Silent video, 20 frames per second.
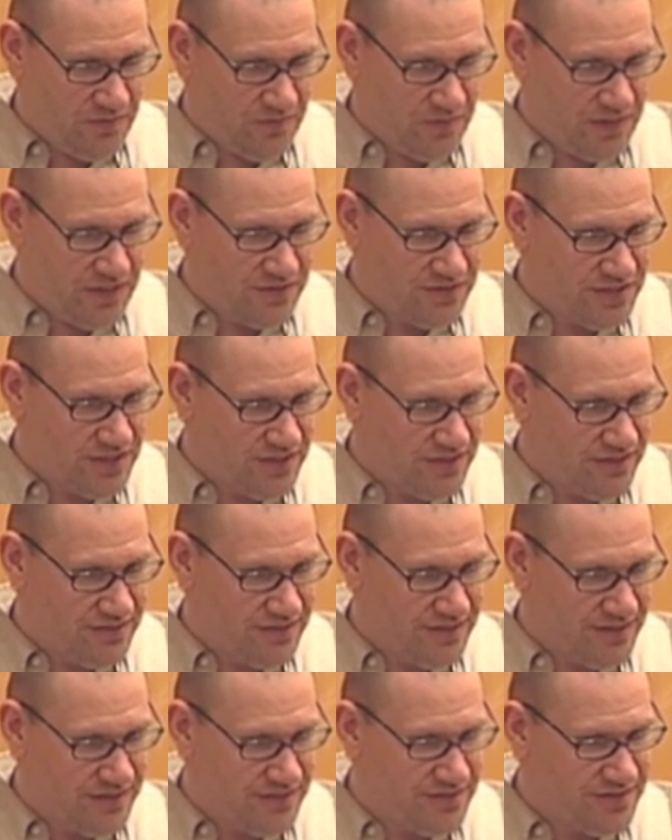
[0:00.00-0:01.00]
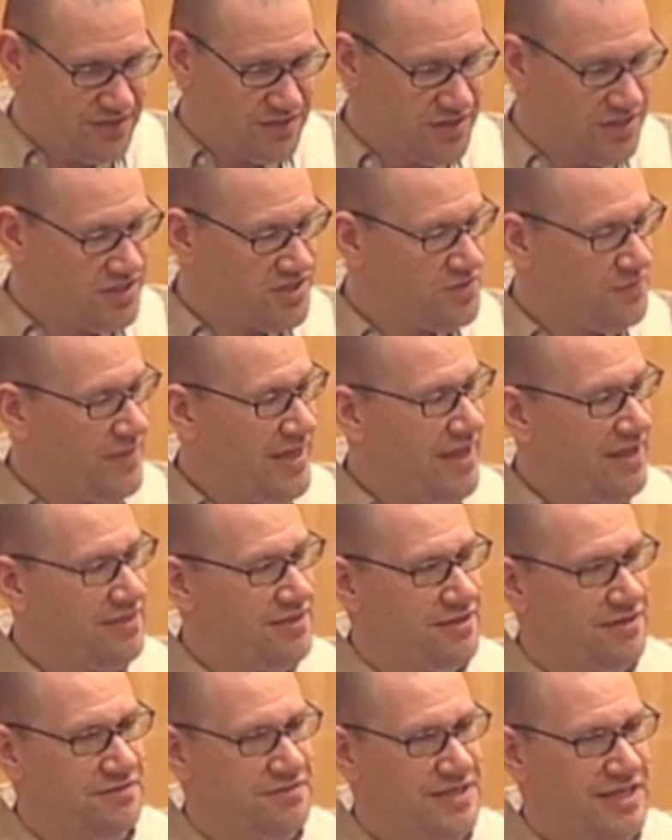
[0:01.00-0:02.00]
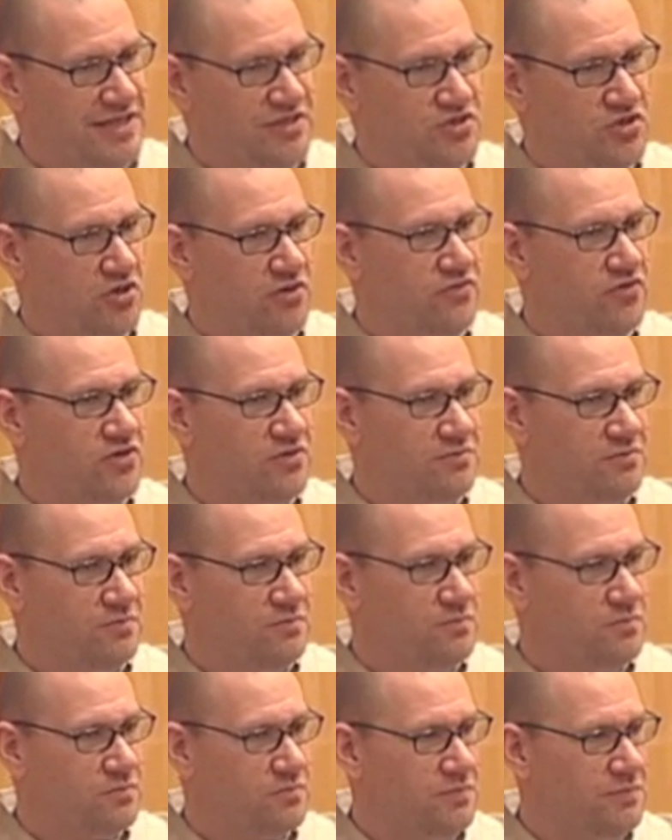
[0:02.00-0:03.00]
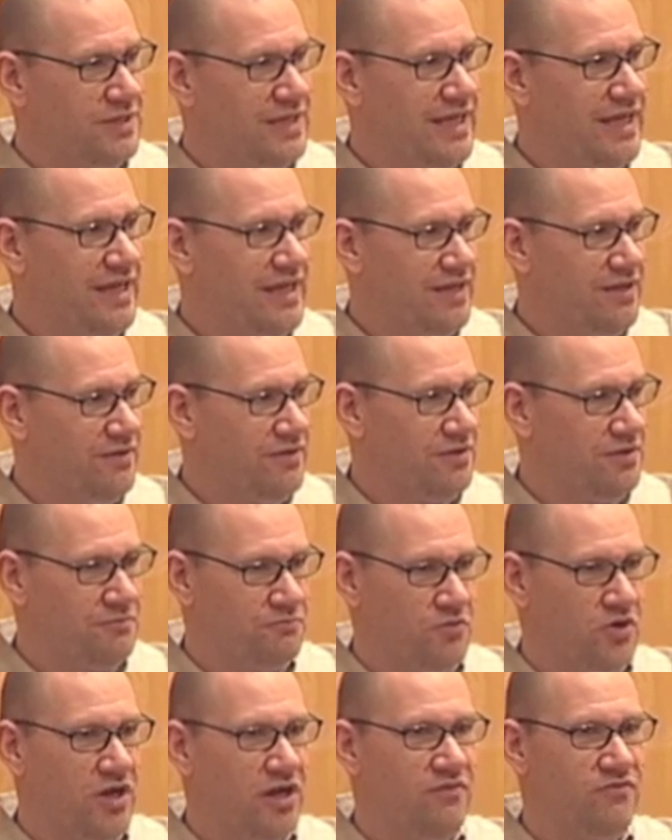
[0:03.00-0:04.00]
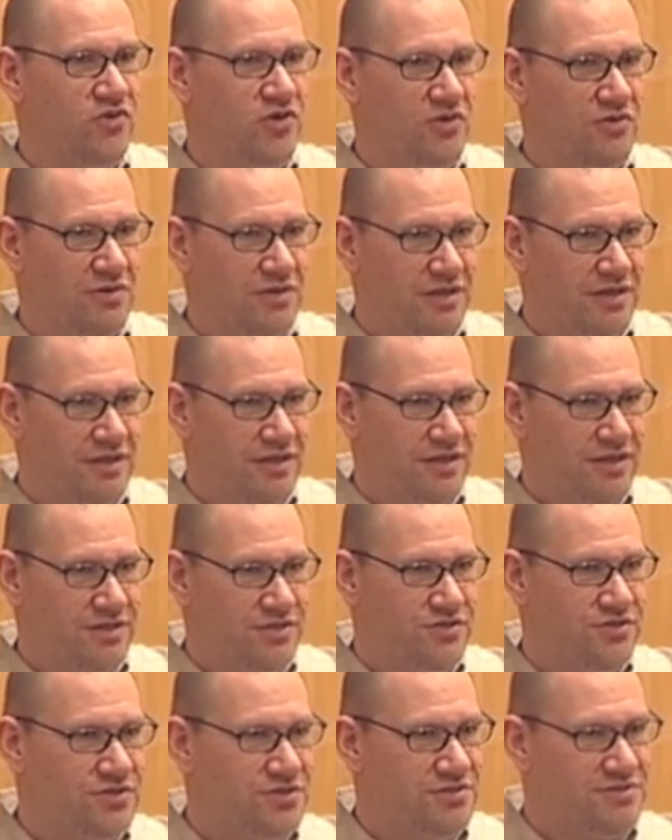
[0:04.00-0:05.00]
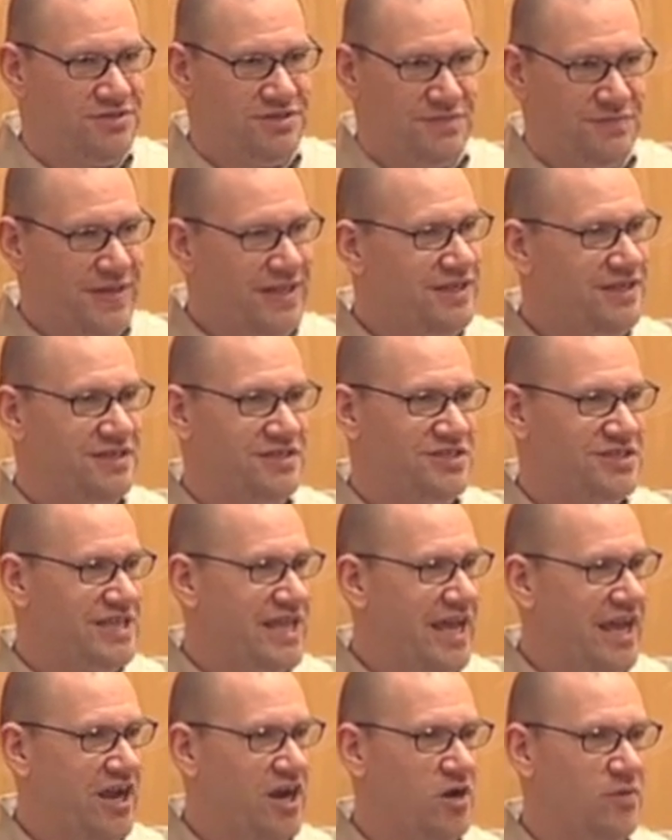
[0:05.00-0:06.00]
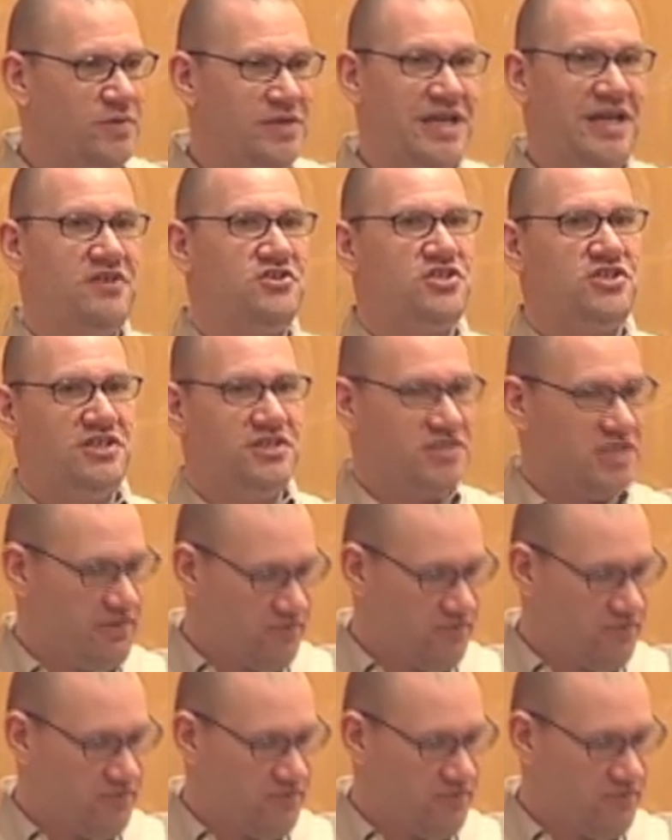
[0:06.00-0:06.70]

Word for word: what is it? The, the Samantha takes over lady on Bravo. She, was, she mainly does hair, but now she does